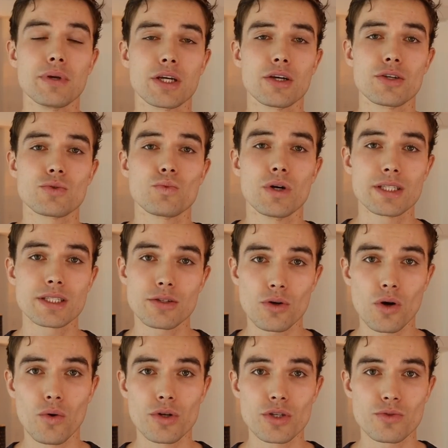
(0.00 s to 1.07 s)
Because once the
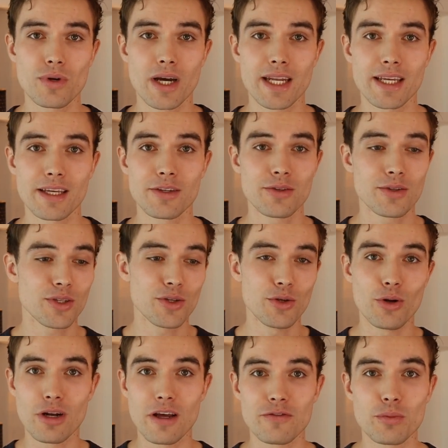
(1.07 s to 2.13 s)
code is running, you
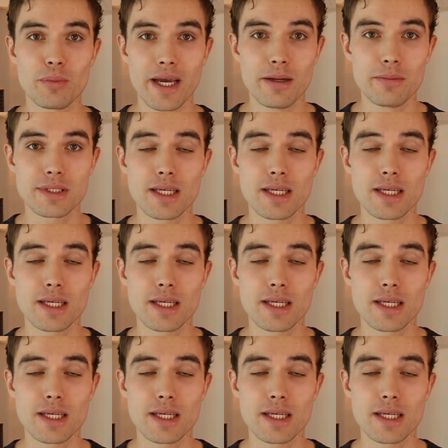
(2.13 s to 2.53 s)
don't have to pay them